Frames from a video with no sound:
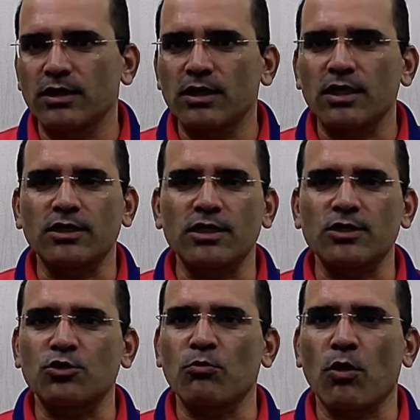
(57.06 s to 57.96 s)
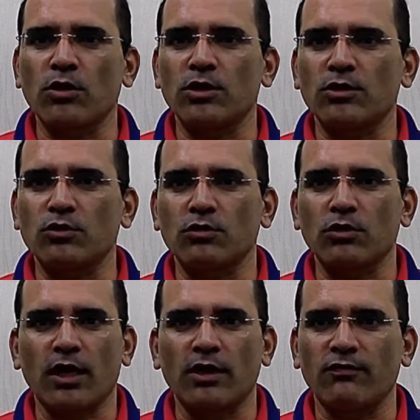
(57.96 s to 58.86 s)
just don't bother to
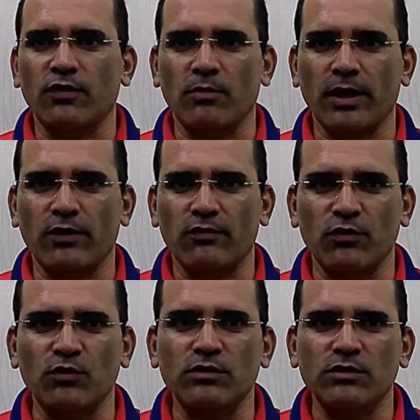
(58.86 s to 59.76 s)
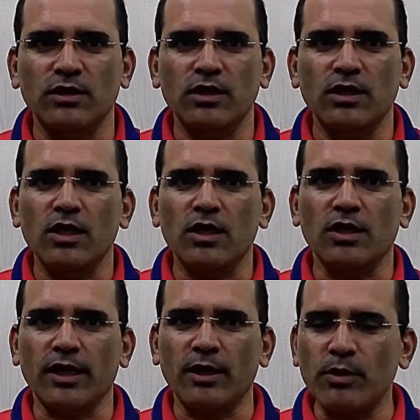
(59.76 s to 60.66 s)
hunt for a microphone. The
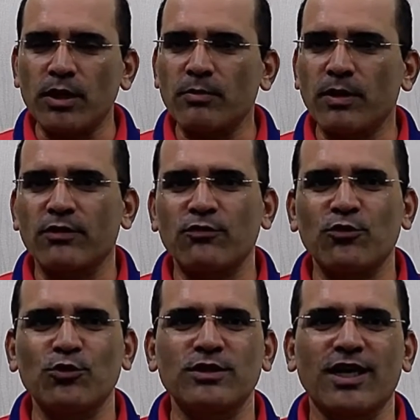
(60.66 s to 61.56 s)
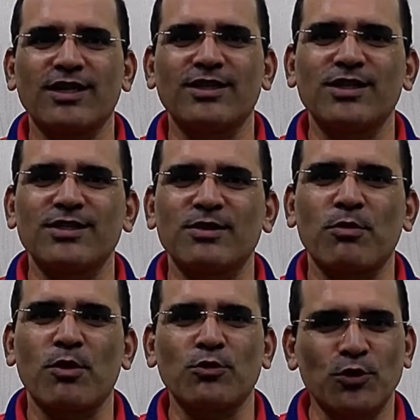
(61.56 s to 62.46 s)
inbuilt microphones are just
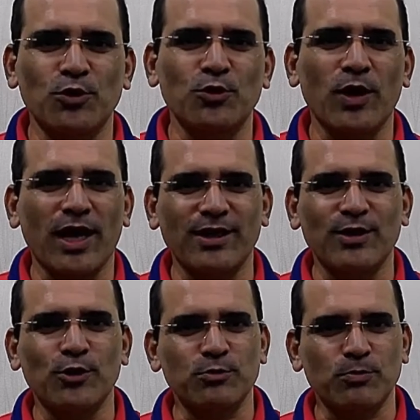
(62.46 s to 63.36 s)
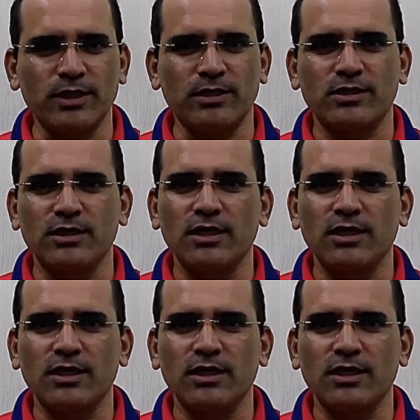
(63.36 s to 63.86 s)
about good to handle your speech,